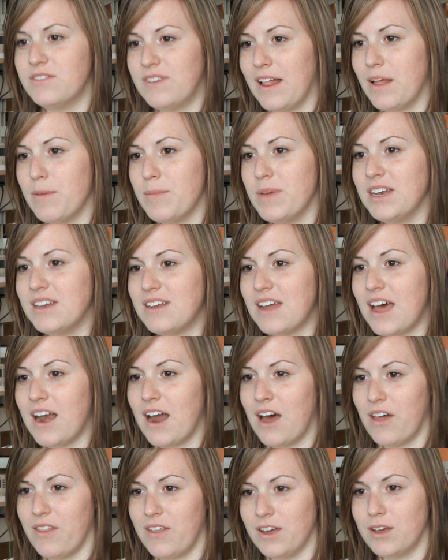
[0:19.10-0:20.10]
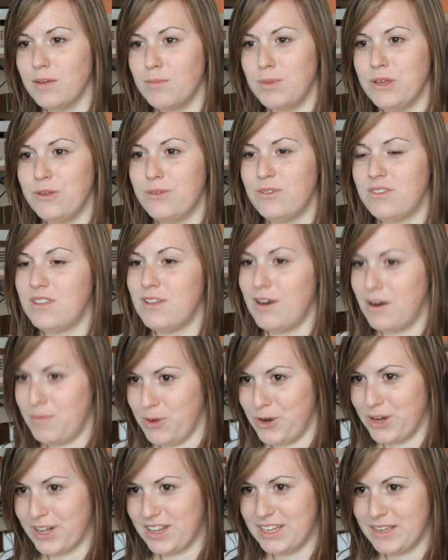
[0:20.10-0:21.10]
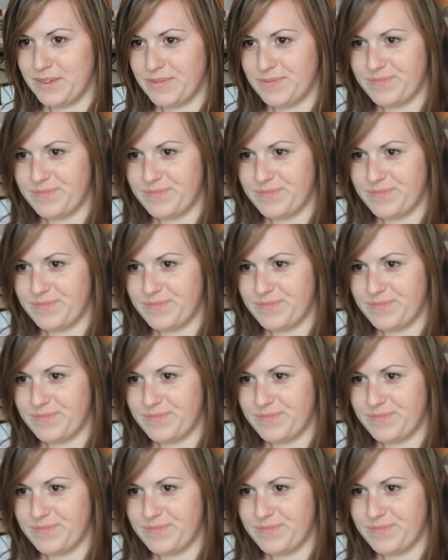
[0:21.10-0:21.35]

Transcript: development, and how they could be used therapeutically.